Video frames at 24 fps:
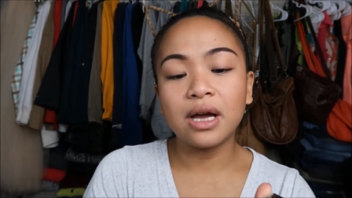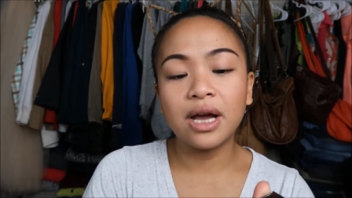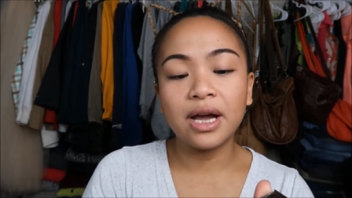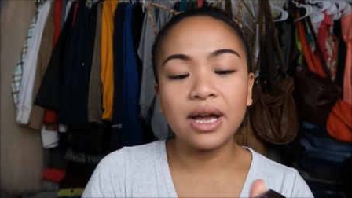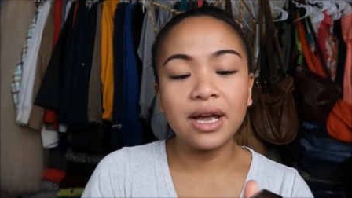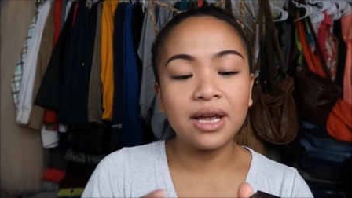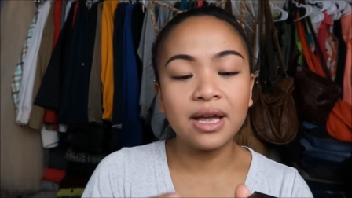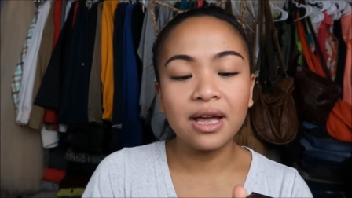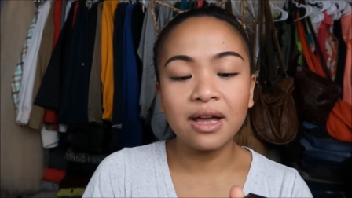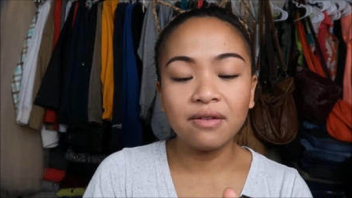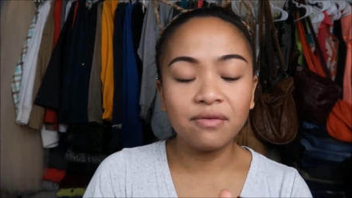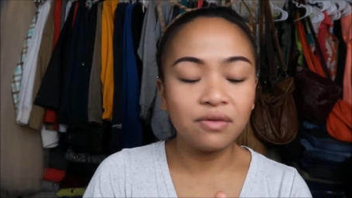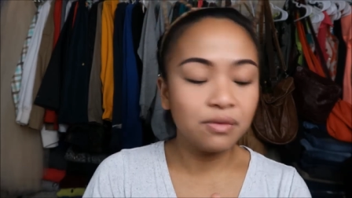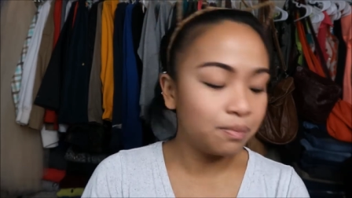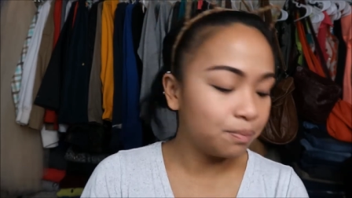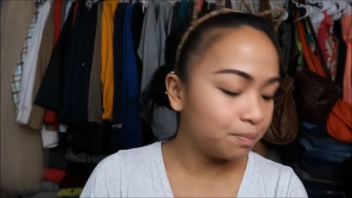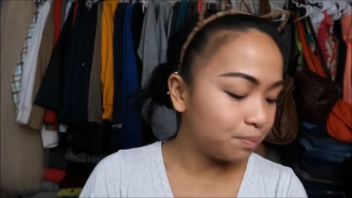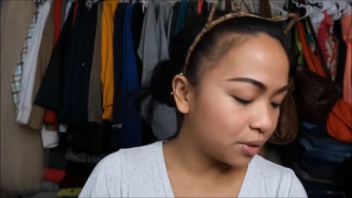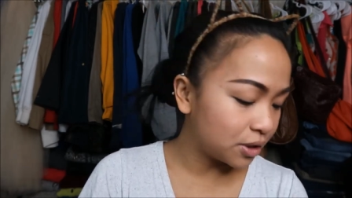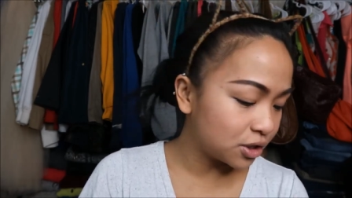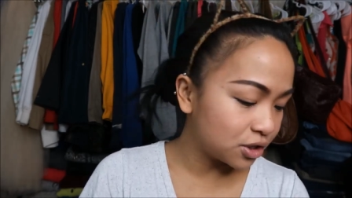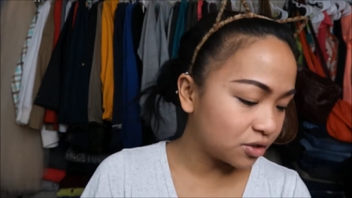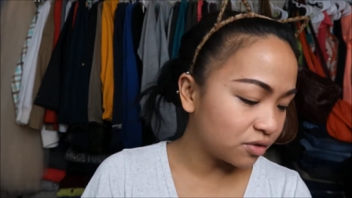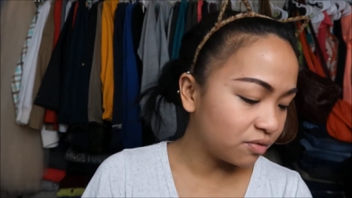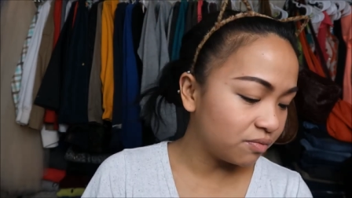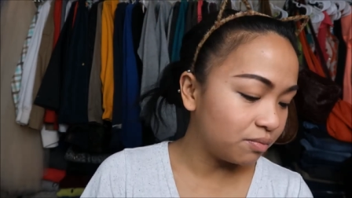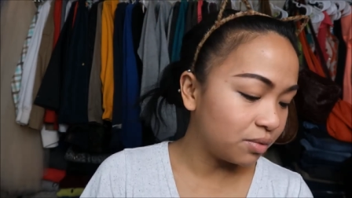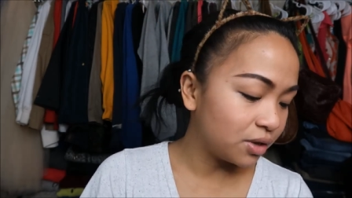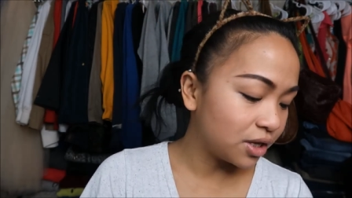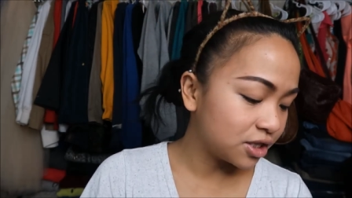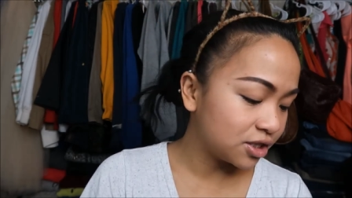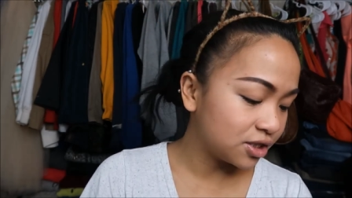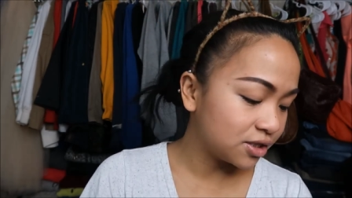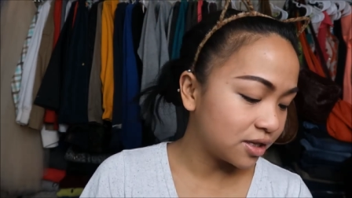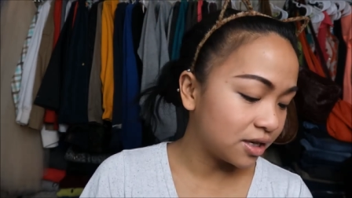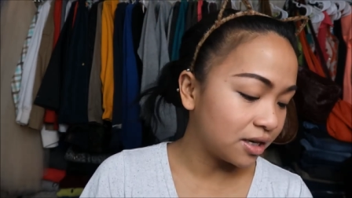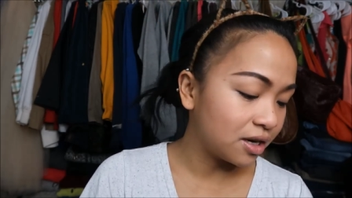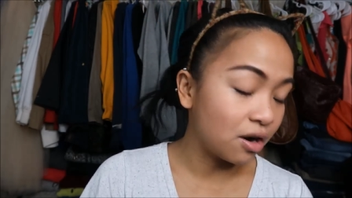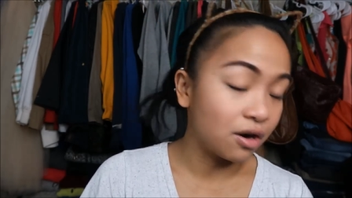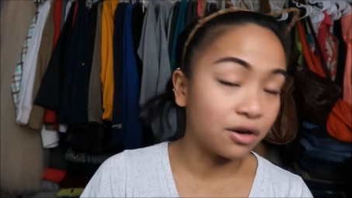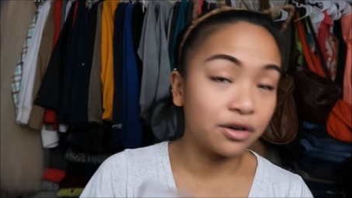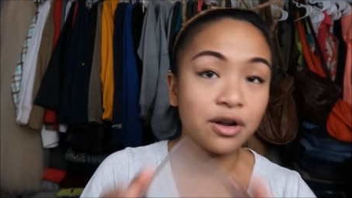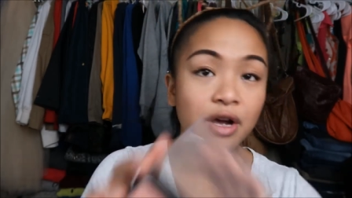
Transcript: I have a bunch of blush that are